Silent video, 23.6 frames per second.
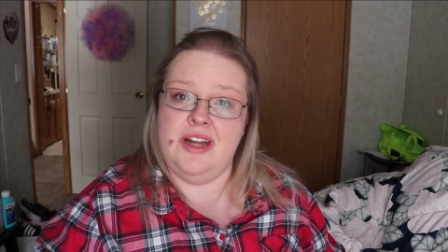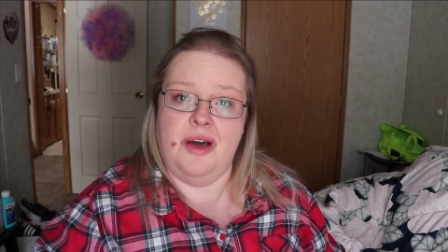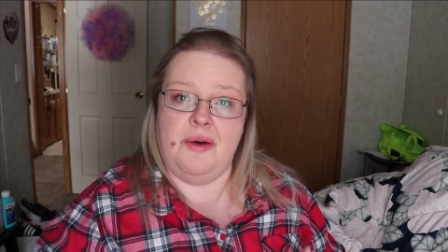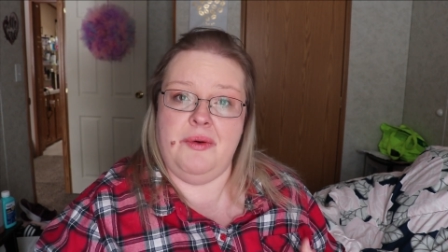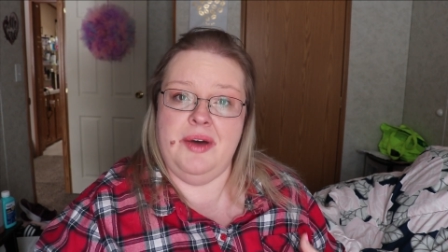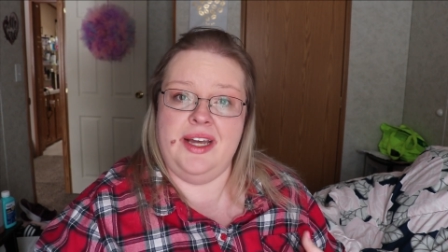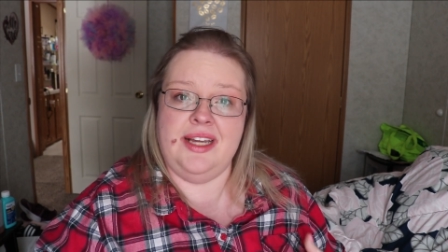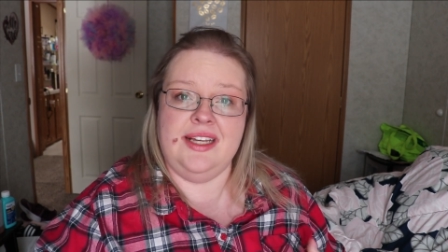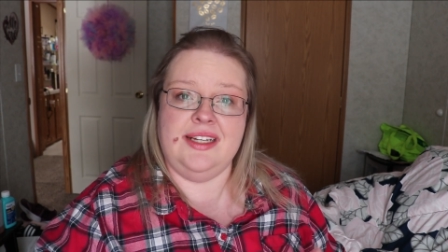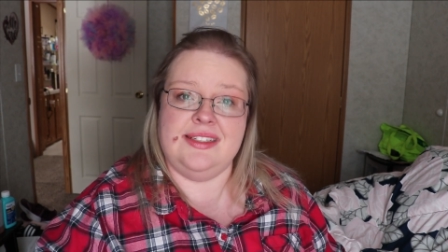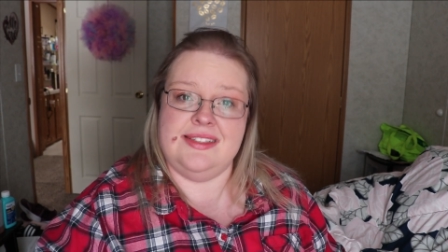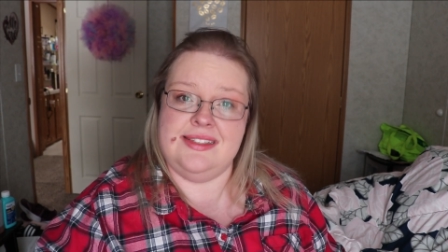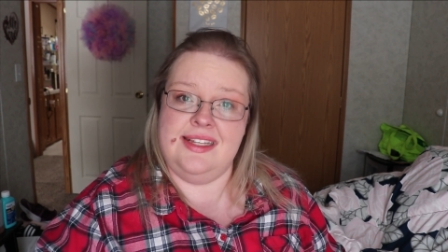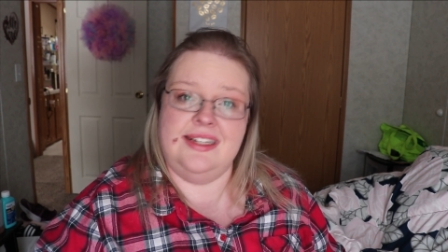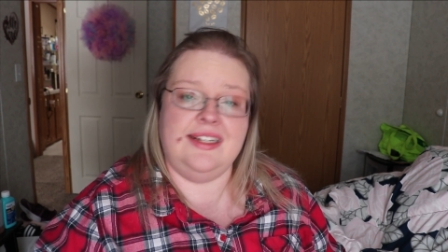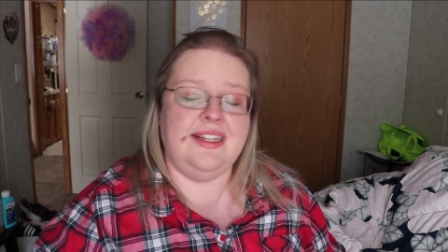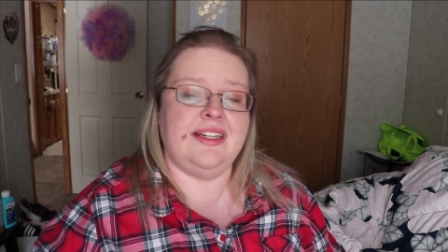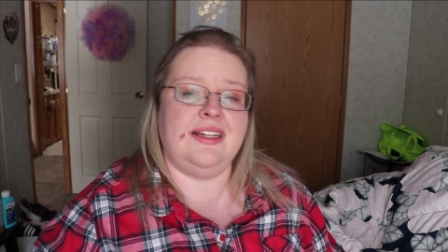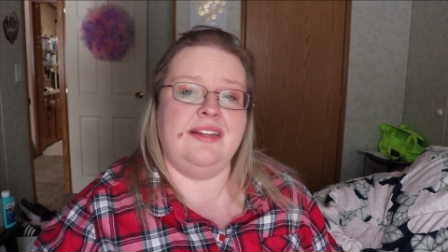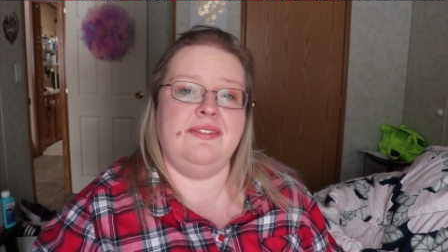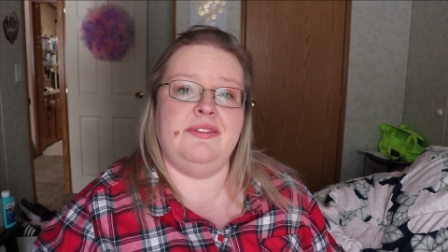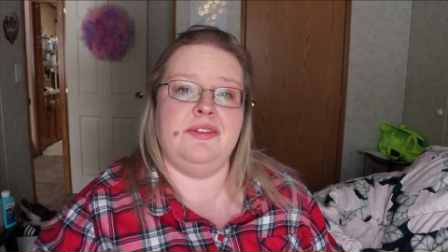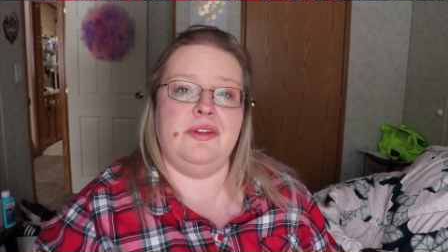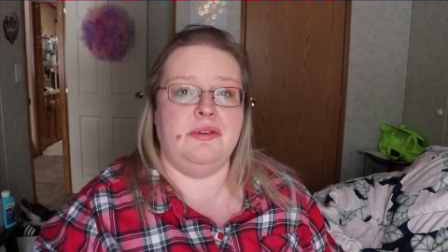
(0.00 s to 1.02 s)
know it because they
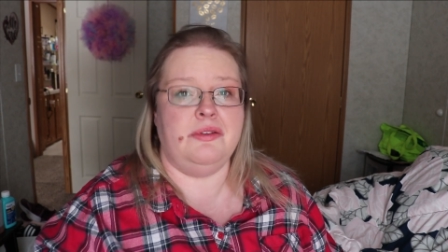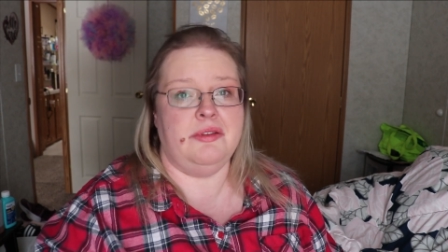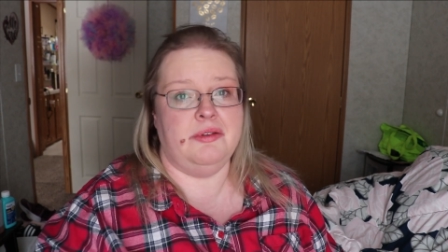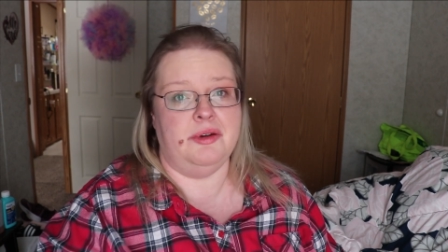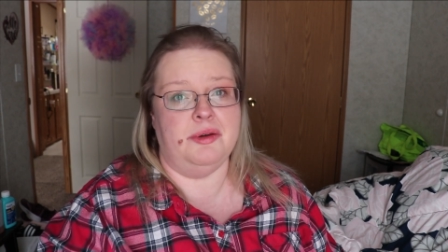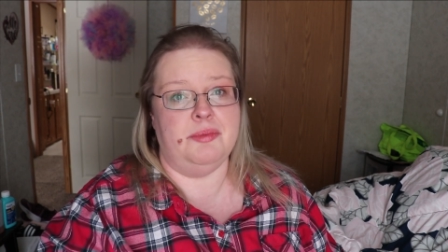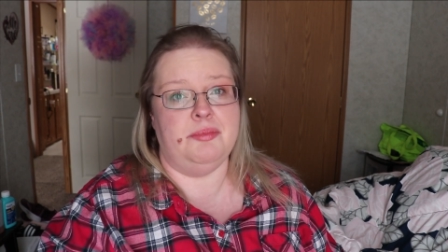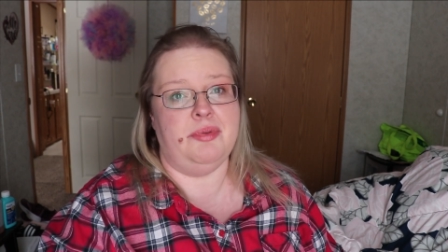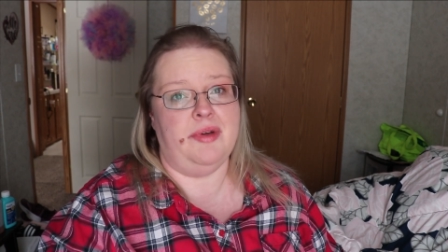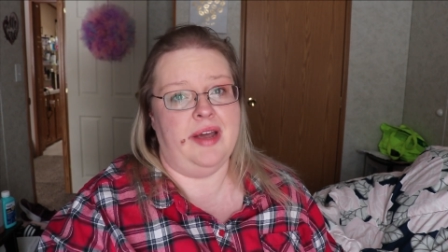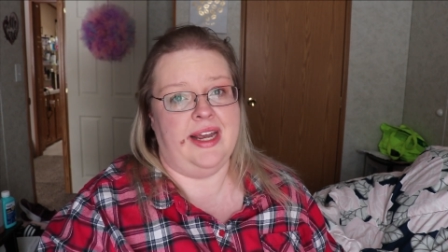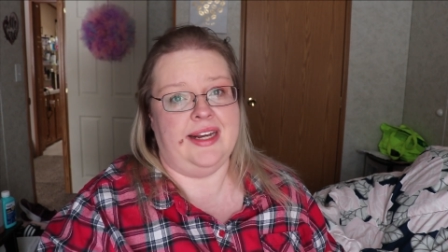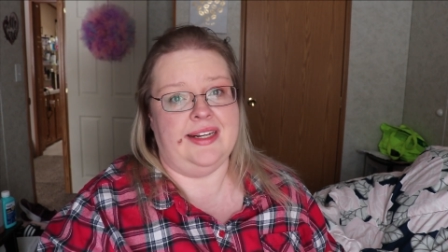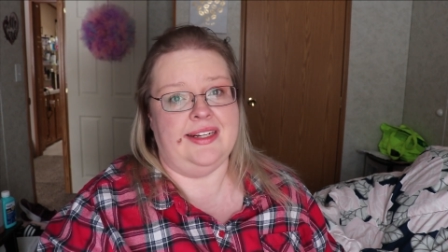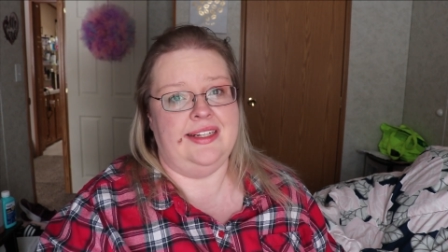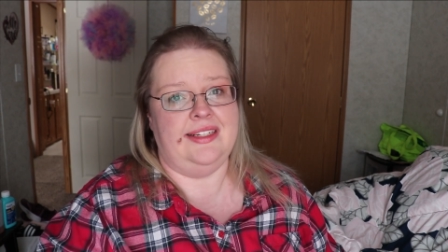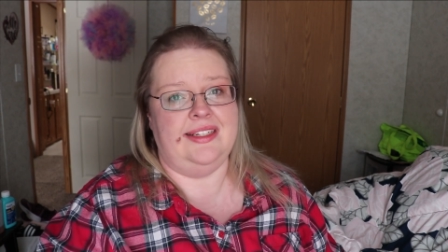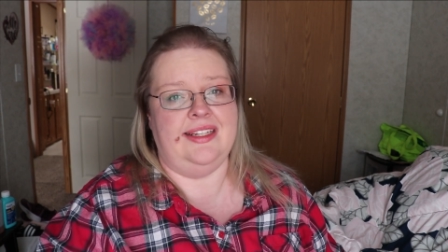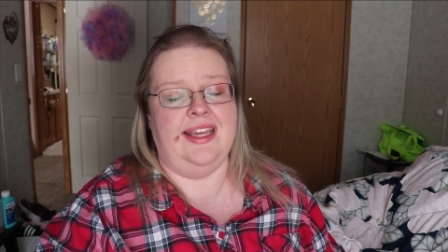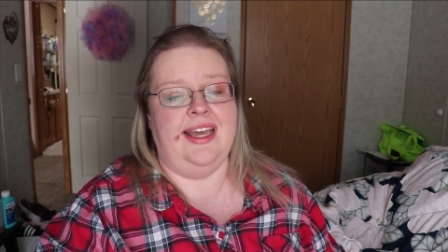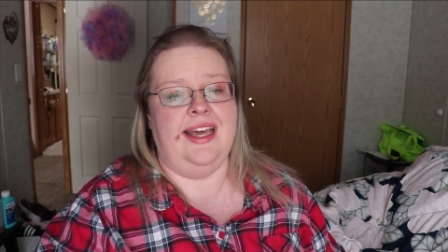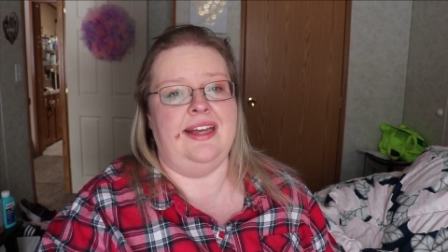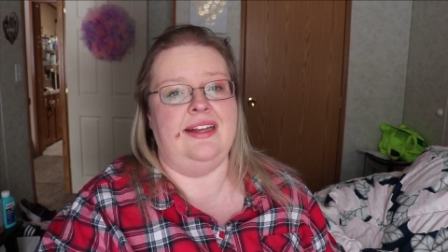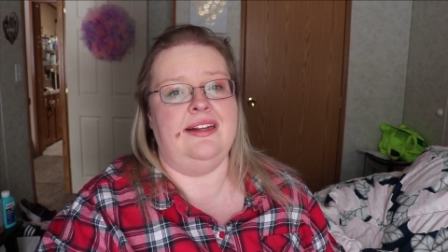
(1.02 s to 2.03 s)
didn't even know they were
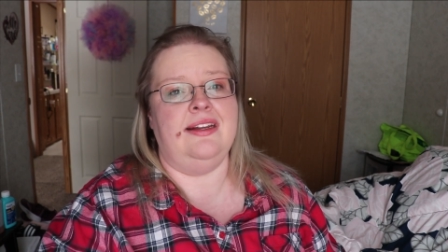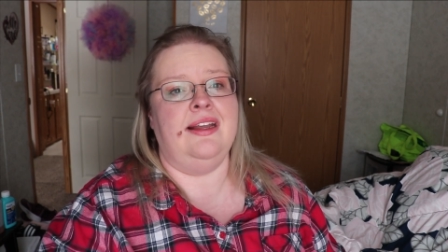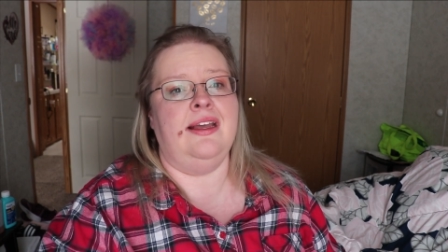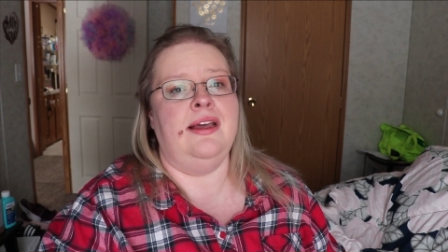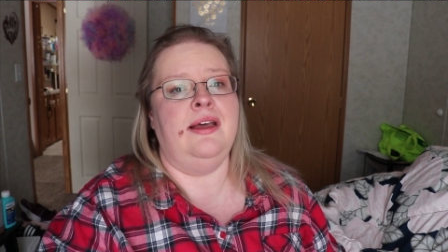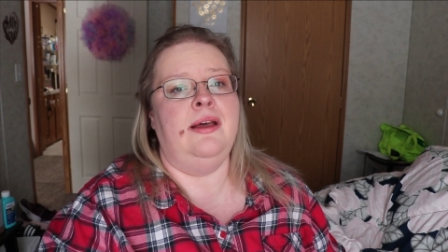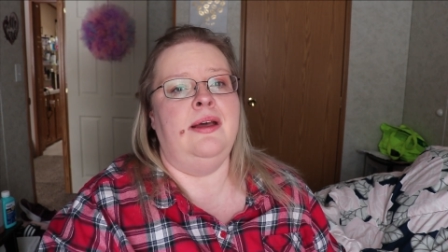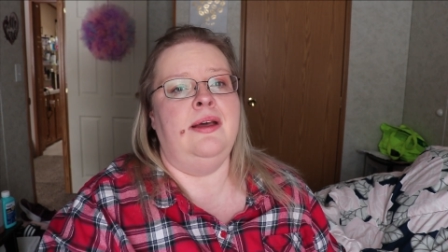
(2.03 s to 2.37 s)
pregnant yet.